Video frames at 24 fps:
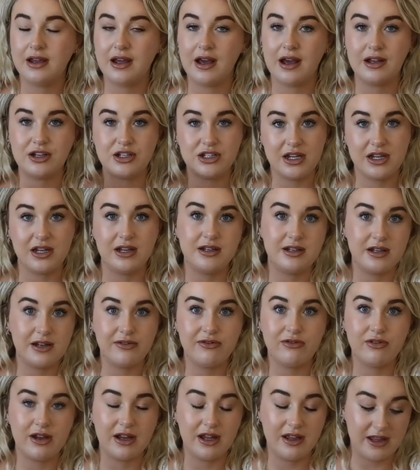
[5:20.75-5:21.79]

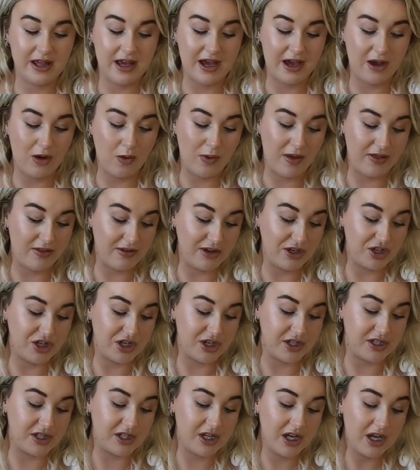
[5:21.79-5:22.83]
in there, or whether it's
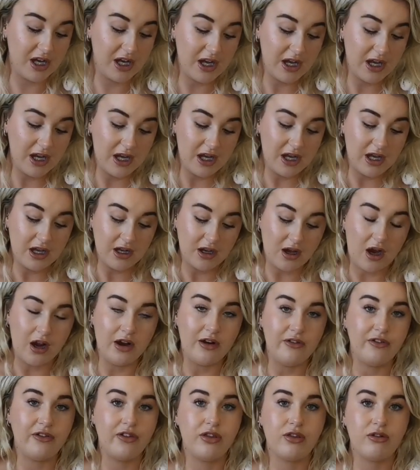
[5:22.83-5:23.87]
just kind
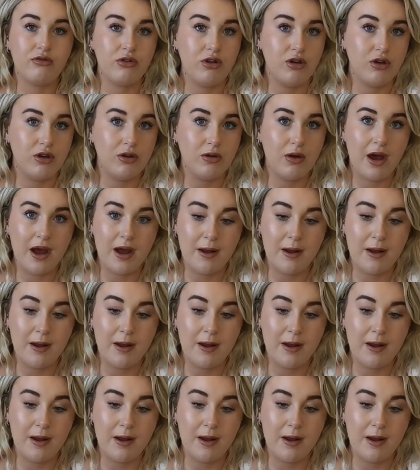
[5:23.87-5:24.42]
of through